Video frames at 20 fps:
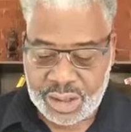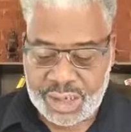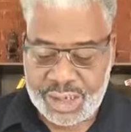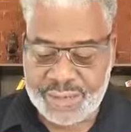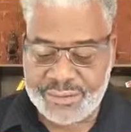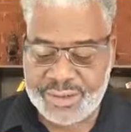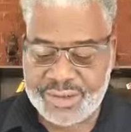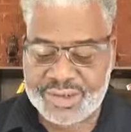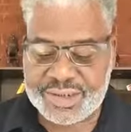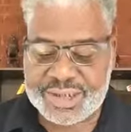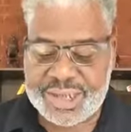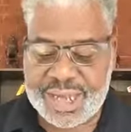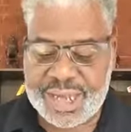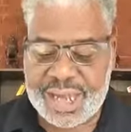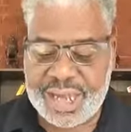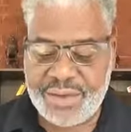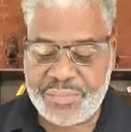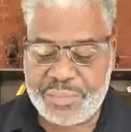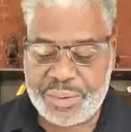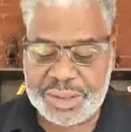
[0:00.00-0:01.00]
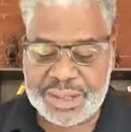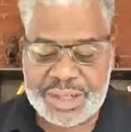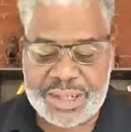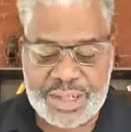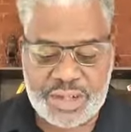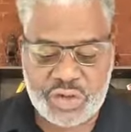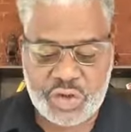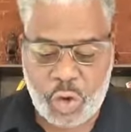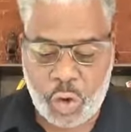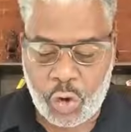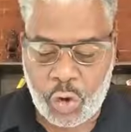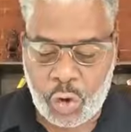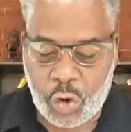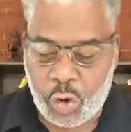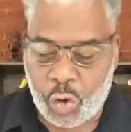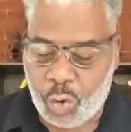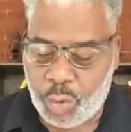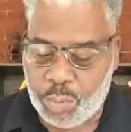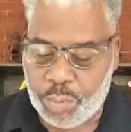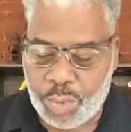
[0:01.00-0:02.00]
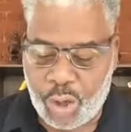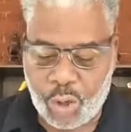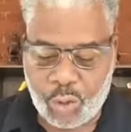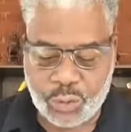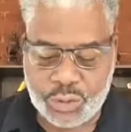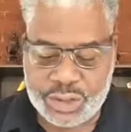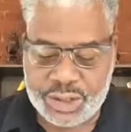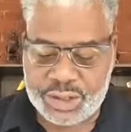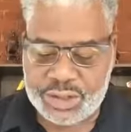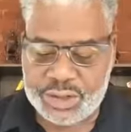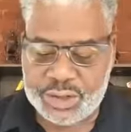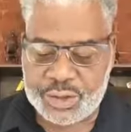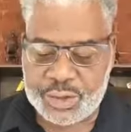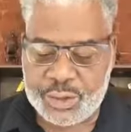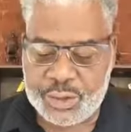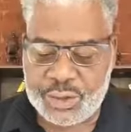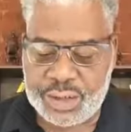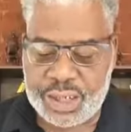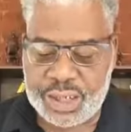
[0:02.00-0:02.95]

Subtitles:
And the saying pleased the whole multitude,